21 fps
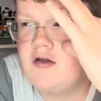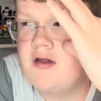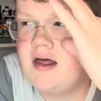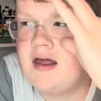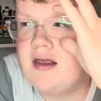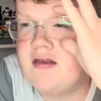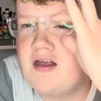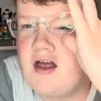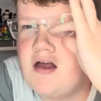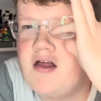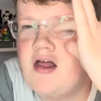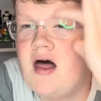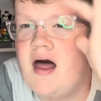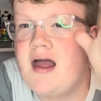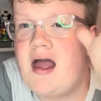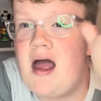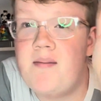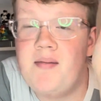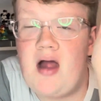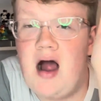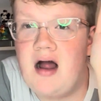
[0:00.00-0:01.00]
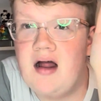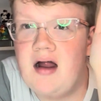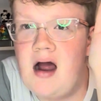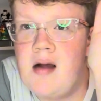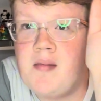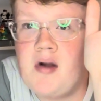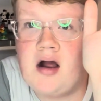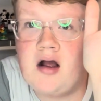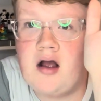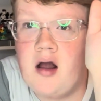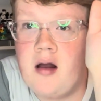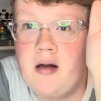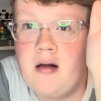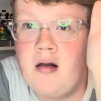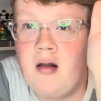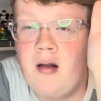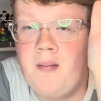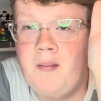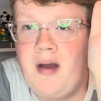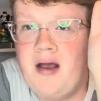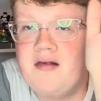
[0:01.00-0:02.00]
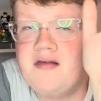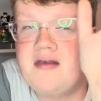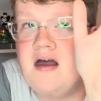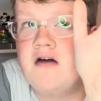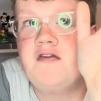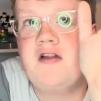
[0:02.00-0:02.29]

Like it's not like I'm not calling myself